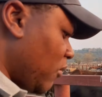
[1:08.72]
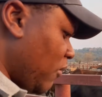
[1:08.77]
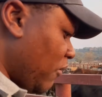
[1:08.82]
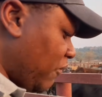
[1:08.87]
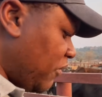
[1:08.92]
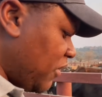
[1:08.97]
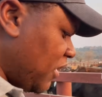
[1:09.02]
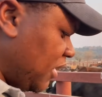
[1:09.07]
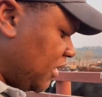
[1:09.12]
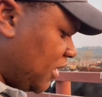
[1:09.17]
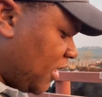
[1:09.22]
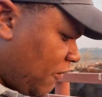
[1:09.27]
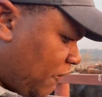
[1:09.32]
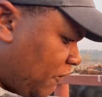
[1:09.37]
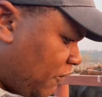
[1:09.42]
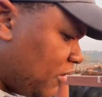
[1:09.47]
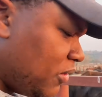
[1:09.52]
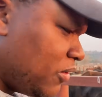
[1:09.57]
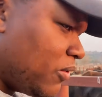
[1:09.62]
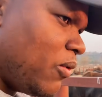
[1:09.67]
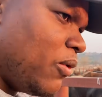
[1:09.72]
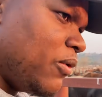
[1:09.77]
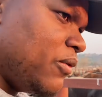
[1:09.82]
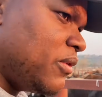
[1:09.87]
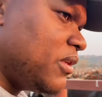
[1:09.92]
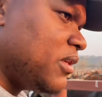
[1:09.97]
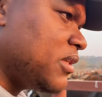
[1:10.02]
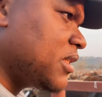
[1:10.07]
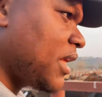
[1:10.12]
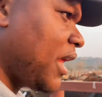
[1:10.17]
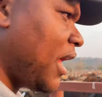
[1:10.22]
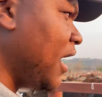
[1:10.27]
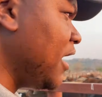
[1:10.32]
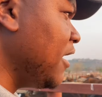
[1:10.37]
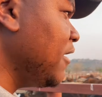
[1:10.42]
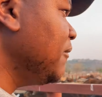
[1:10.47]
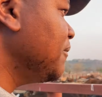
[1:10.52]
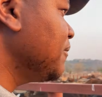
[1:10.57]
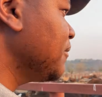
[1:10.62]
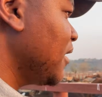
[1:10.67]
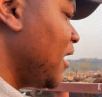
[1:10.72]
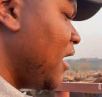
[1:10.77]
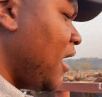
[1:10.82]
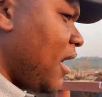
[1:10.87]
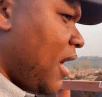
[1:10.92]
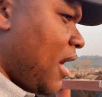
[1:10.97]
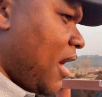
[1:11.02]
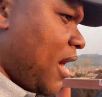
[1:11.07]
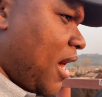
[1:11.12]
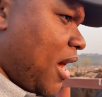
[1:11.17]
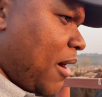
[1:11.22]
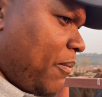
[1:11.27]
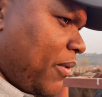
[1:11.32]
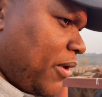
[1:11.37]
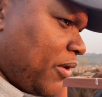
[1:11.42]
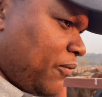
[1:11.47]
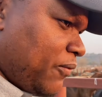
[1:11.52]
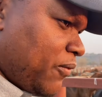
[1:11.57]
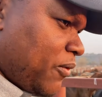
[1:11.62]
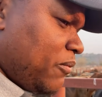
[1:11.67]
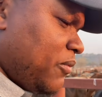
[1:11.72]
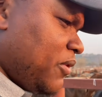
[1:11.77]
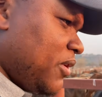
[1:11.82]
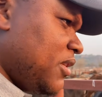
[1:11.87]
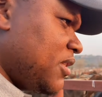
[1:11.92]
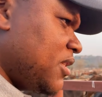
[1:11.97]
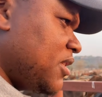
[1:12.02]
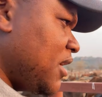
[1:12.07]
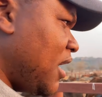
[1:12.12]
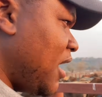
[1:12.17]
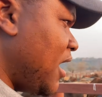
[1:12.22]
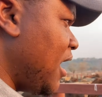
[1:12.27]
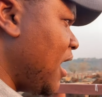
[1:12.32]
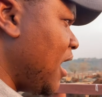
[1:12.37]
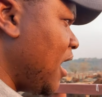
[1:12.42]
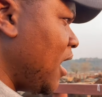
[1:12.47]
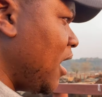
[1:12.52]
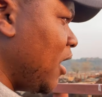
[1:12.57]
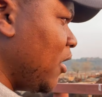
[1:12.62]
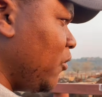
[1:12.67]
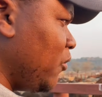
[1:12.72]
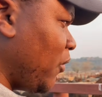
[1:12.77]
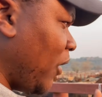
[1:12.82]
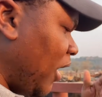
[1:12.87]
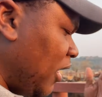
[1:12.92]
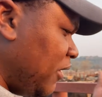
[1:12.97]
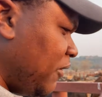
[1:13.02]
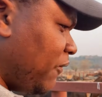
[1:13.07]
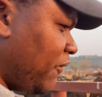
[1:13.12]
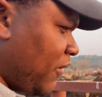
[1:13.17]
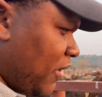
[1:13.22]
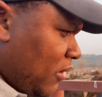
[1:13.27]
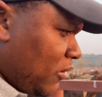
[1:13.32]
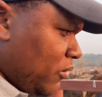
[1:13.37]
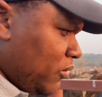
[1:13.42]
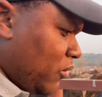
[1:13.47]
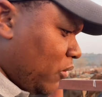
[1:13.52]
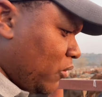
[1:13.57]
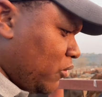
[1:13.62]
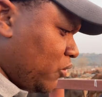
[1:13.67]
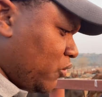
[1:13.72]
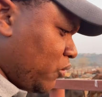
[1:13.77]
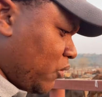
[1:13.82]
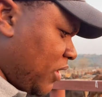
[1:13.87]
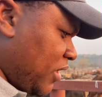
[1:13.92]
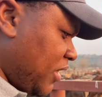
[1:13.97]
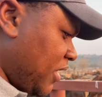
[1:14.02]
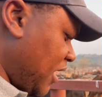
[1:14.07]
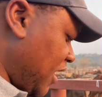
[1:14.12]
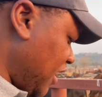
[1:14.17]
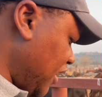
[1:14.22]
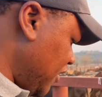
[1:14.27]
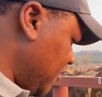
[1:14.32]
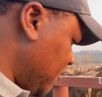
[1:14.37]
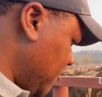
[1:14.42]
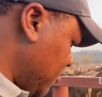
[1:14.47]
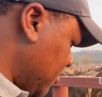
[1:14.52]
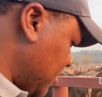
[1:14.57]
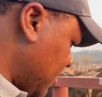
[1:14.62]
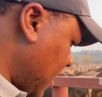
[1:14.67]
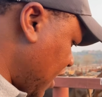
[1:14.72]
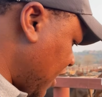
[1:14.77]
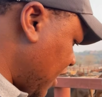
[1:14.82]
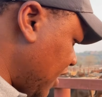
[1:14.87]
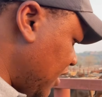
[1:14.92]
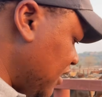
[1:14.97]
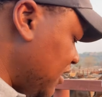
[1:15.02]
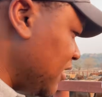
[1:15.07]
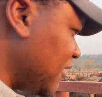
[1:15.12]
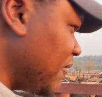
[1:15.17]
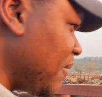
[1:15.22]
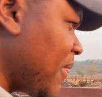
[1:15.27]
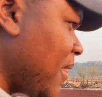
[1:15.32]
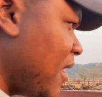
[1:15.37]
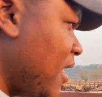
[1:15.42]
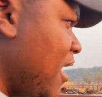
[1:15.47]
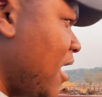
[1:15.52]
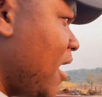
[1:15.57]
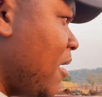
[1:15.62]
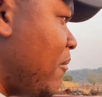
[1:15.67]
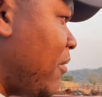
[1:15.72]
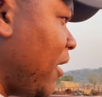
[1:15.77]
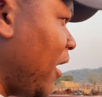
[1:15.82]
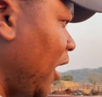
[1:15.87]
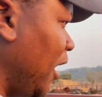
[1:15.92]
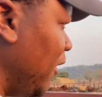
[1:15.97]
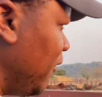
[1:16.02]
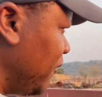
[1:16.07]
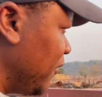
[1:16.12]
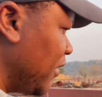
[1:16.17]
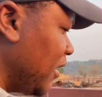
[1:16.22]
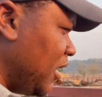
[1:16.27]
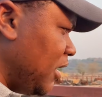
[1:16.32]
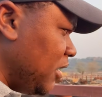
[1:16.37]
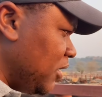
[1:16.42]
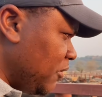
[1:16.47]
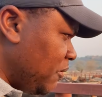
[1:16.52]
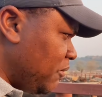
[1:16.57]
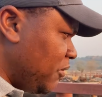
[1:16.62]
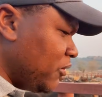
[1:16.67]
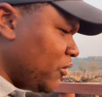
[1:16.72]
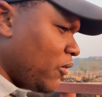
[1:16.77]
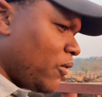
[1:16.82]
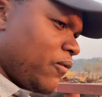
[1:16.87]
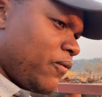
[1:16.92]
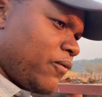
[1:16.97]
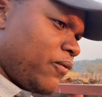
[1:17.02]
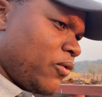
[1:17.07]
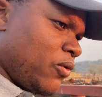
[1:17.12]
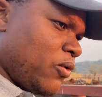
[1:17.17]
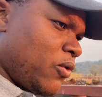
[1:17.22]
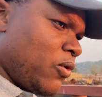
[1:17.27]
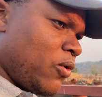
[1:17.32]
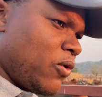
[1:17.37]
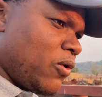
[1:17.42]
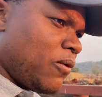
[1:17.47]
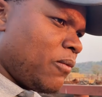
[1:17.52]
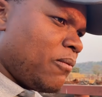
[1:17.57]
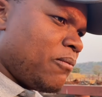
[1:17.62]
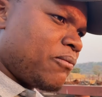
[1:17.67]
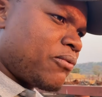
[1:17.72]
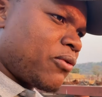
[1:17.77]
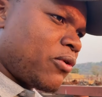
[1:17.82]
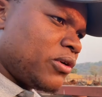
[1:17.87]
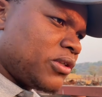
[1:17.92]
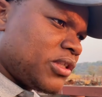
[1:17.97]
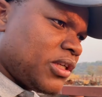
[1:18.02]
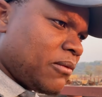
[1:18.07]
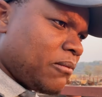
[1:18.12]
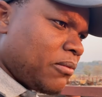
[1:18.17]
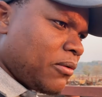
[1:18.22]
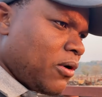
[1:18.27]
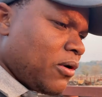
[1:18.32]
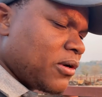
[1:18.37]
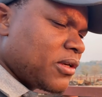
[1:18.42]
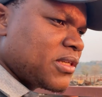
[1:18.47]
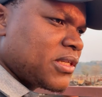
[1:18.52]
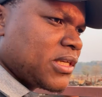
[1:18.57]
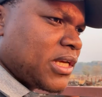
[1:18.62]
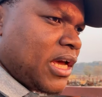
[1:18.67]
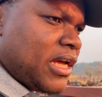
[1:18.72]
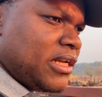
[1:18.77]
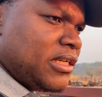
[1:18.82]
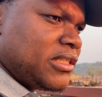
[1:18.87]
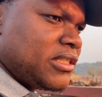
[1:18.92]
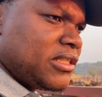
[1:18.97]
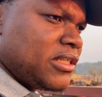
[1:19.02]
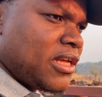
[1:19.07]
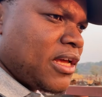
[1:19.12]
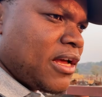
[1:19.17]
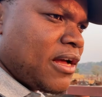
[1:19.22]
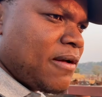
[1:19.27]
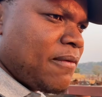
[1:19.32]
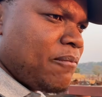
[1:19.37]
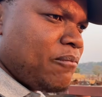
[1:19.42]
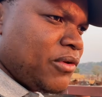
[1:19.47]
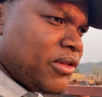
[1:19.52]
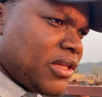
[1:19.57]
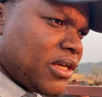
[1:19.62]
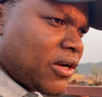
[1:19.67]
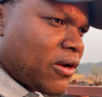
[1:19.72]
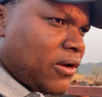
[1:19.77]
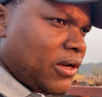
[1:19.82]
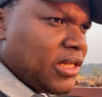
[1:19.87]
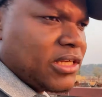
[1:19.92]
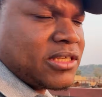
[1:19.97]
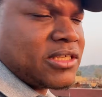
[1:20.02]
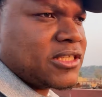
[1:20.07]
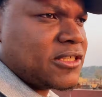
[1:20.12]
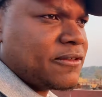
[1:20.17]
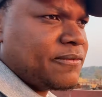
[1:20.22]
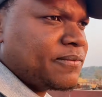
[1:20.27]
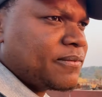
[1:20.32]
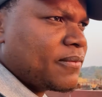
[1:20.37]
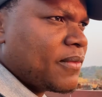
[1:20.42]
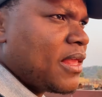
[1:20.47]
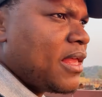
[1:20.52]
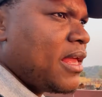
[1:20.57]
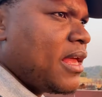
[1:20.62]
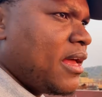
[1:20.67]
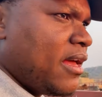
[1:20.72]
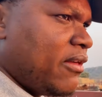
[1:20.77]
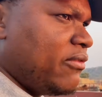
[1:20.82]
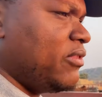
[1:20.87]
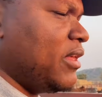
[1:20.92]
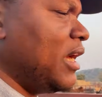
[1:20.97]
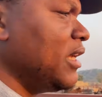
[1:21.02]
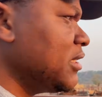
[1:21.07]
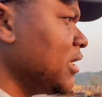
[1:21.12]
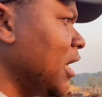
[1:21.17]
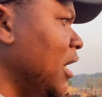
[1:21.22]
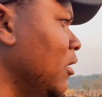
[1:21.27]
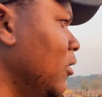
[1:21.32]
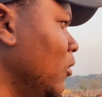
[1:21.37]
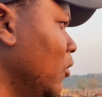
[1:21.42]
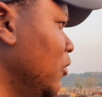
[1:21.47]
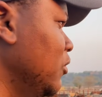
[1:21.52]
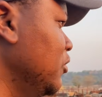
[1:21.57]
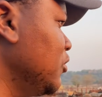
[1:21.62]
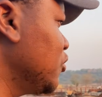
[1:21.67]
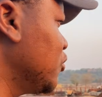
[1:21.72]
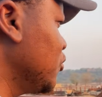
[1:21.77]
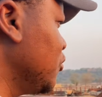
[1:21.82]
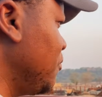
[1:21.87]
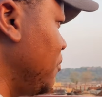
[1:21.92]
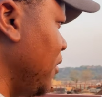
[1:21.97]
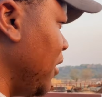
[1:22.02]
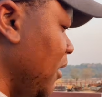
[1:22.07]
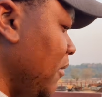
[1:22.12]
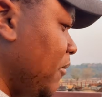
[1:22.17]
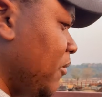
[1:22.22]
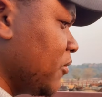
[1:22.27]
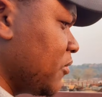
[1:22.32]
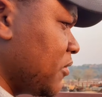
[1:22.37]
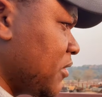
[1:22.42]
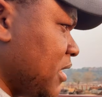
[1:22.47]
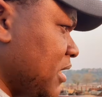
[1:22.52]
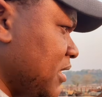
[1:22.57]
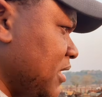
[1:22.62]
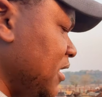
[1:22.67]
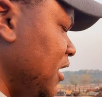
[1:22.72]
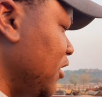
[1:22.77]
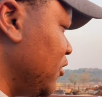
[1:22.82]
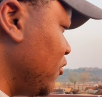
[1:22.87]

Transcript: of the day feeding on this hay. Apart from this, you add value onto what the animals are getting by having a little bit of your protein blocks and mineral leaks. That alone should be able to sustain